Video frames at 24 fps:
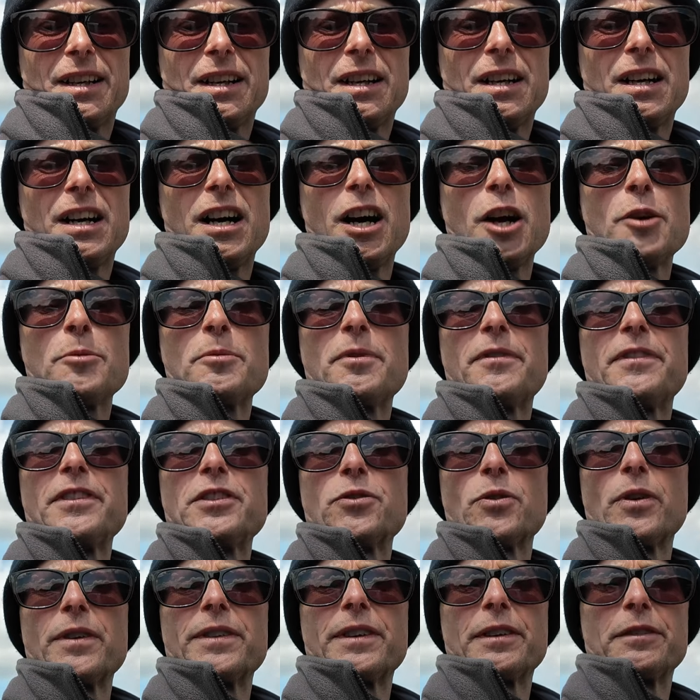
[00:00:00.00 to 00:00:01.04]
I hope you've
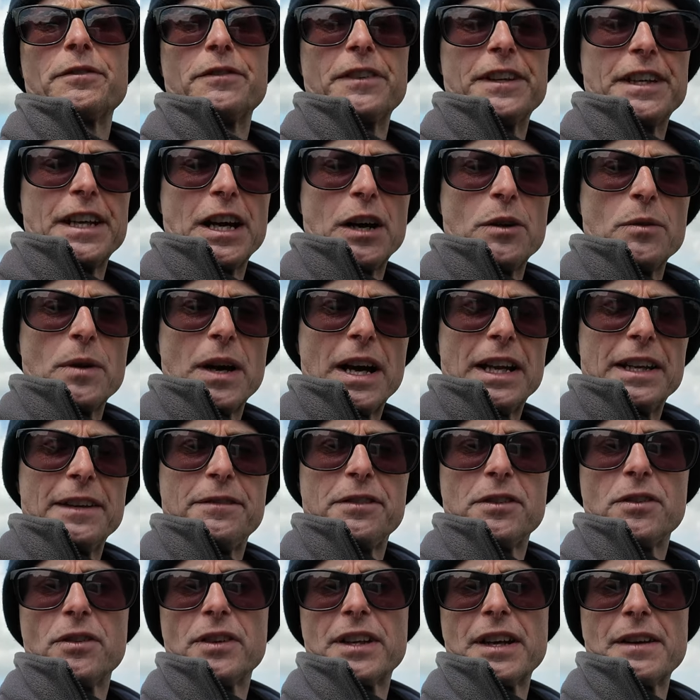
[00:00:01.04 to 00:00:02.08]
enjoyed this video, and
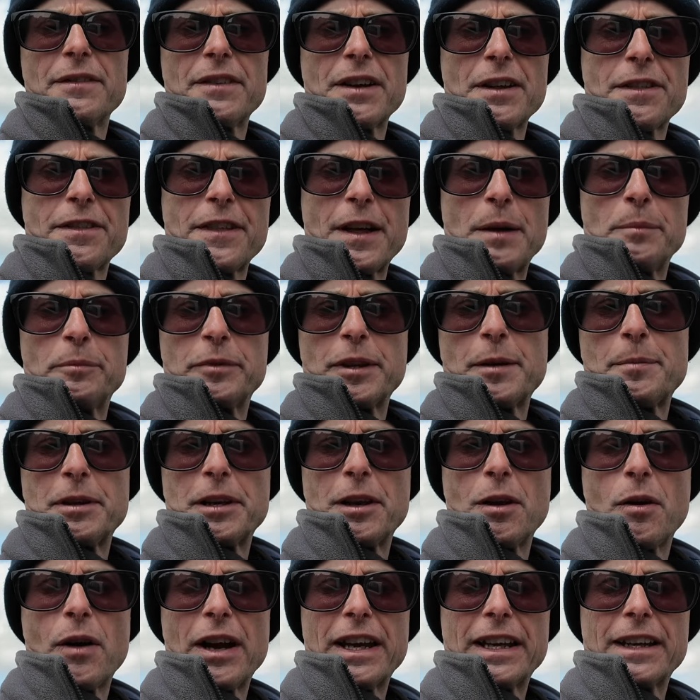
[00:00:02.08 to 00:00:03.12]
if you could give it a thumbs up, a
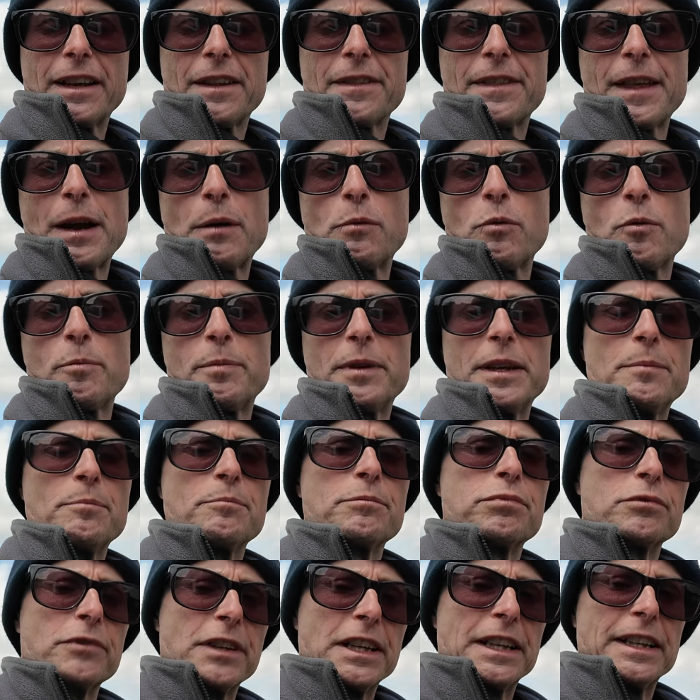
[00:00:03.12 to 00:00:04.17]
like, that would be
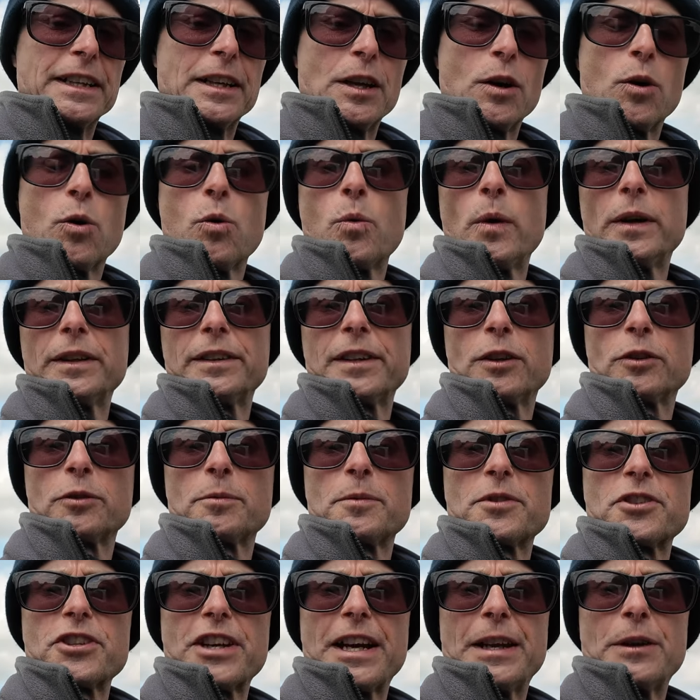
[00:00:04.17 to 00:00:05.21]
brilliant. It always
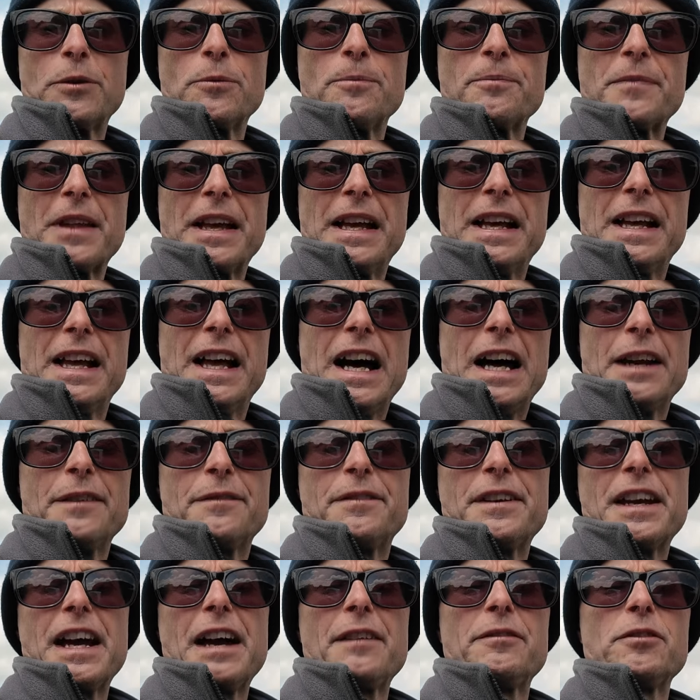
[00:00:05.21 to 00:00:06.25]
helps my channel. And
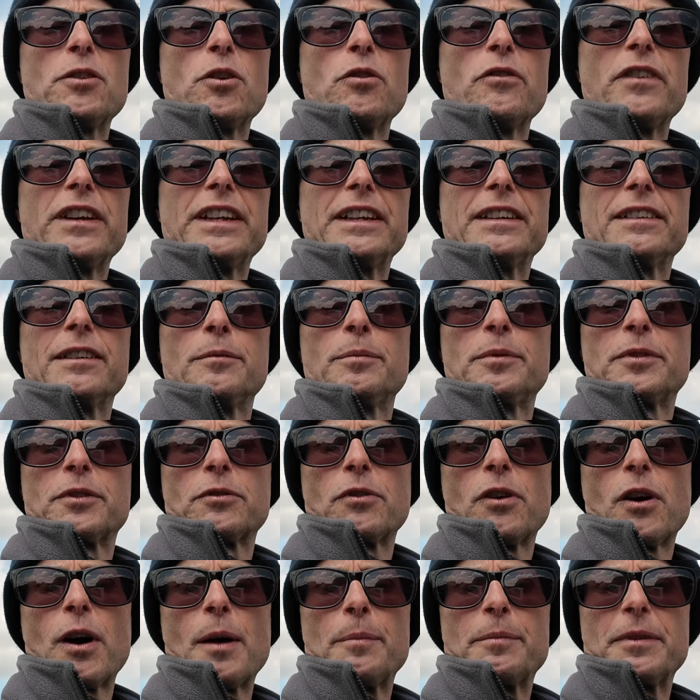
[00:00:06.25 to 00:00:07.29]
if you haven't already
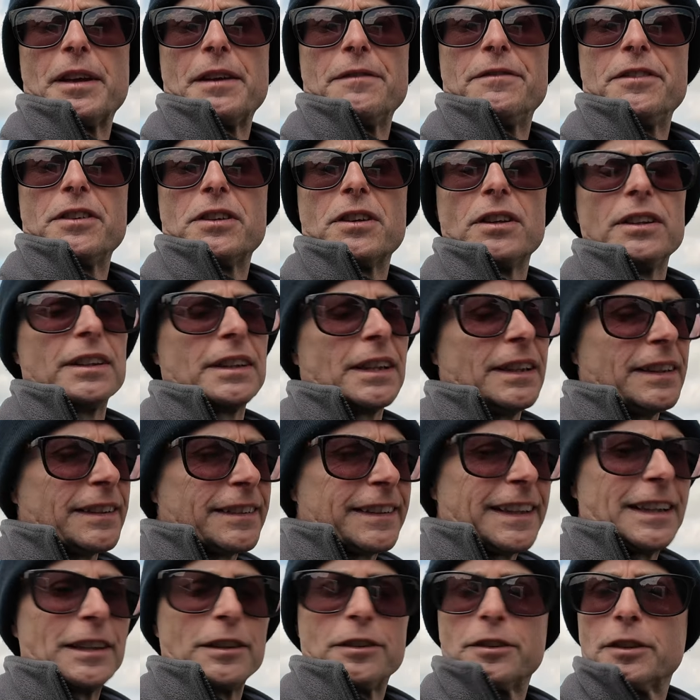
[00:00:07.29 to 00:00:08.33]
subscribed, if you can
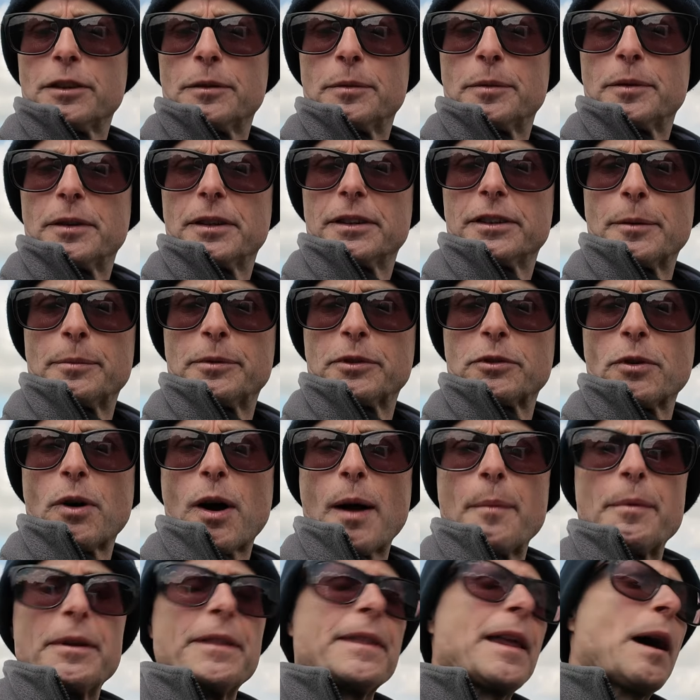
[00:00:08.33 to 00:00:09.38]
consider
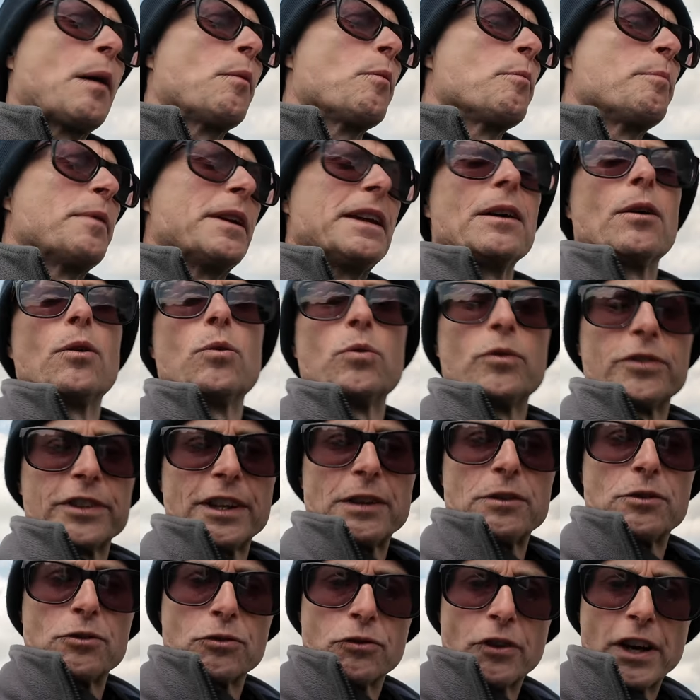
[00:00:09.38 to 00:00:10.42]
subscribing, that would be
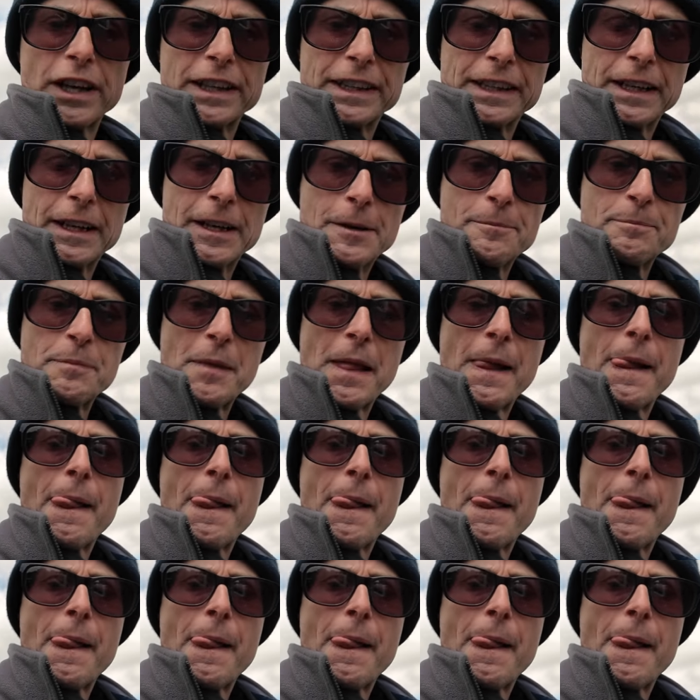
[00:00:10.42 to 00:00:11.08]
also great. As